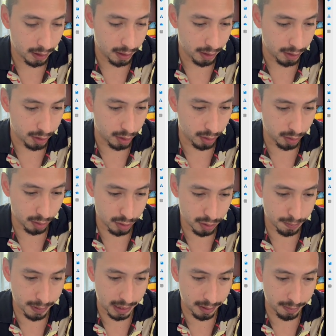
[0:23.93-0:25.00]
euros
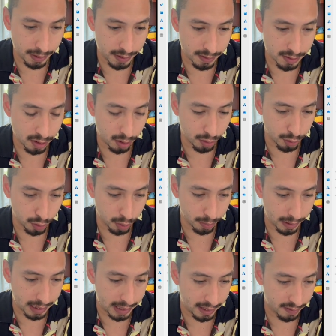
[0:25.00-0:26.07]
payment on your
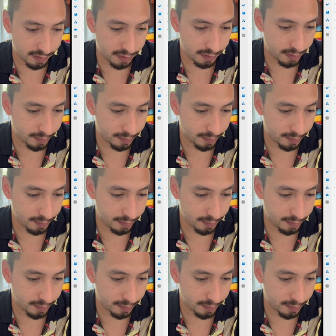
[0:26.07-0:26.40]
behalf.